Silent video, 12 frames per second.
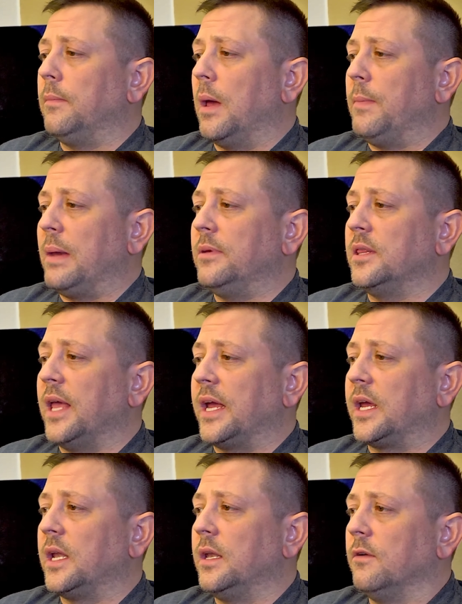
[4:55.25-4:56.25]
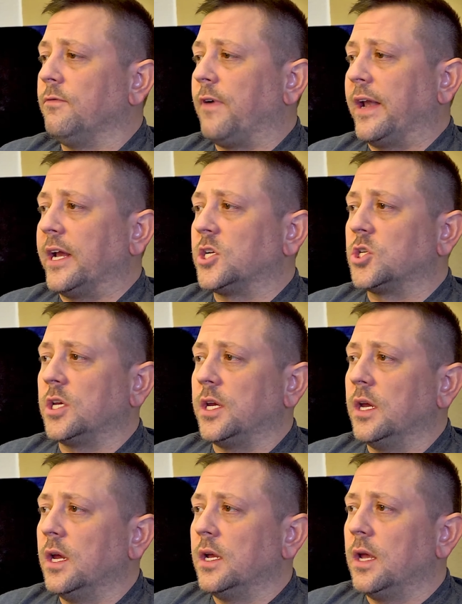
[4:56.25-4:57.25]
maybe they could financially
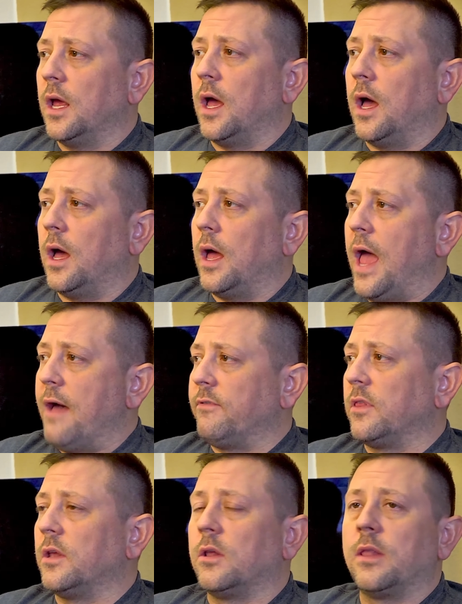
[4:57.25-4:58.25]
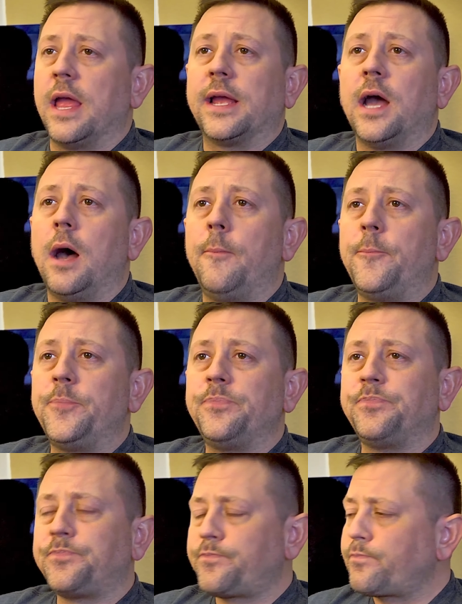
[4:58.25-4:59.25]
have a little leg up.
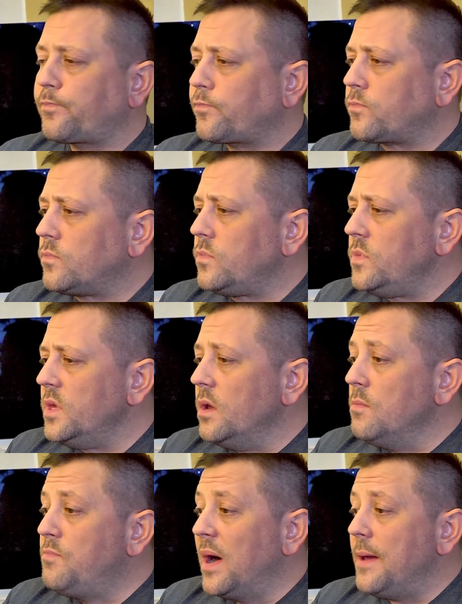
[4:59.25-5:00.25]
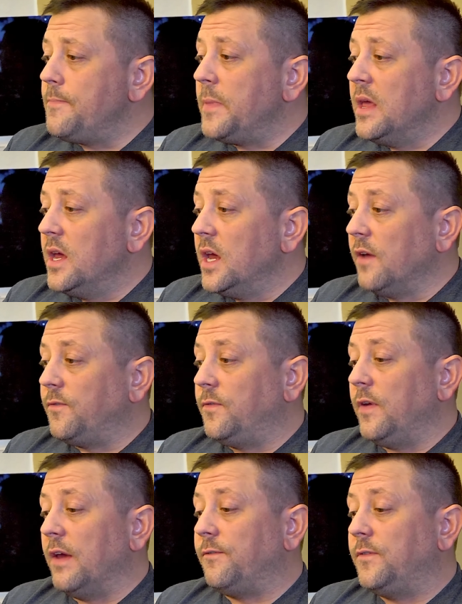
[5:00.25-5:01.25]
But
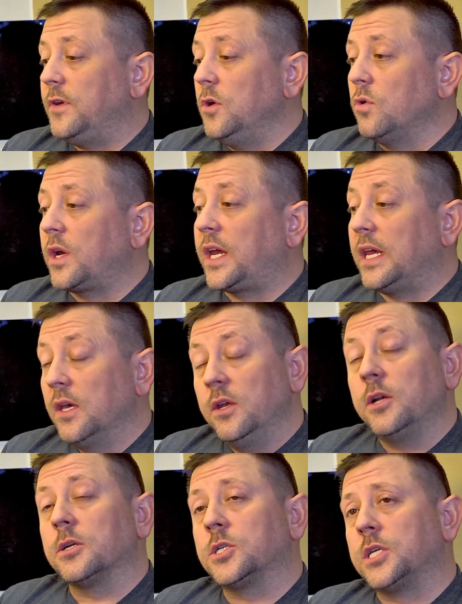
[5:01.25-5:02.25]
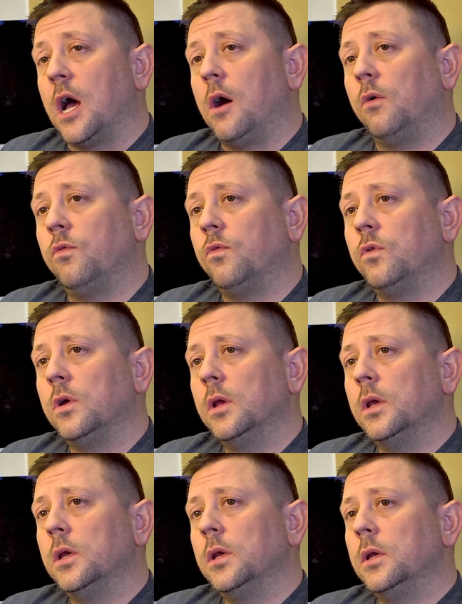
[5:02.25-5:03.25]
if you kill yourself,
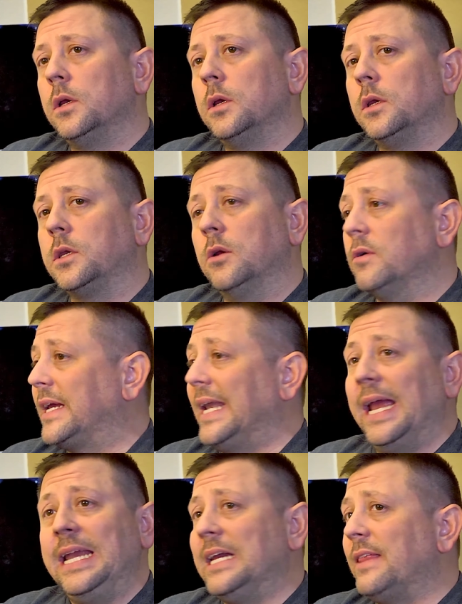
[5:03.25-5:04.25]
you don't get any